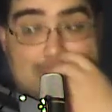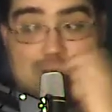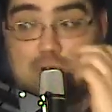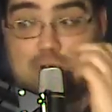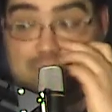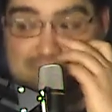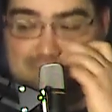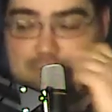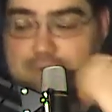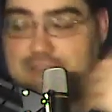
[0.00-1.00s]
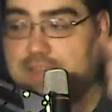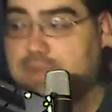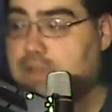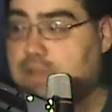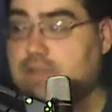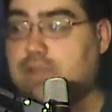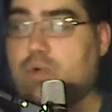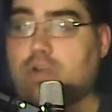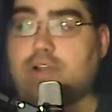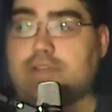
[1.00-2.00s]
So besides Make Love Not
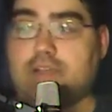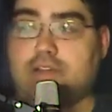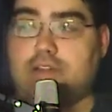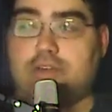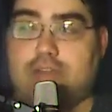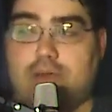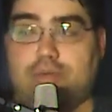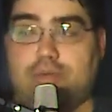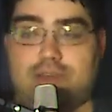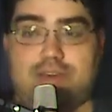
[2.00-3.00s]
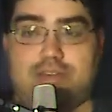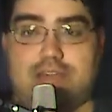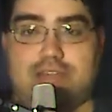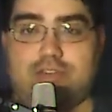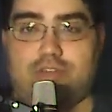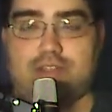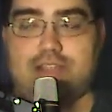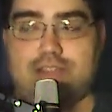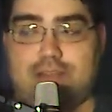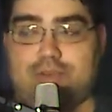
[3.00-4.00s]
Warcraft, I only know that one because I had to track
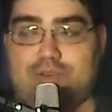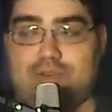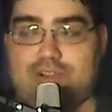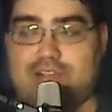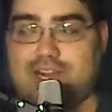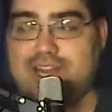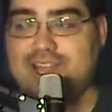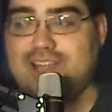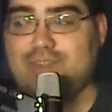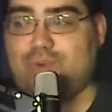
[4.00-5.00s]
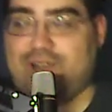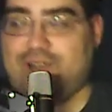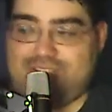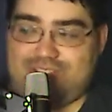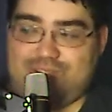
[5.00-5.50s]
down that episode online to watch it.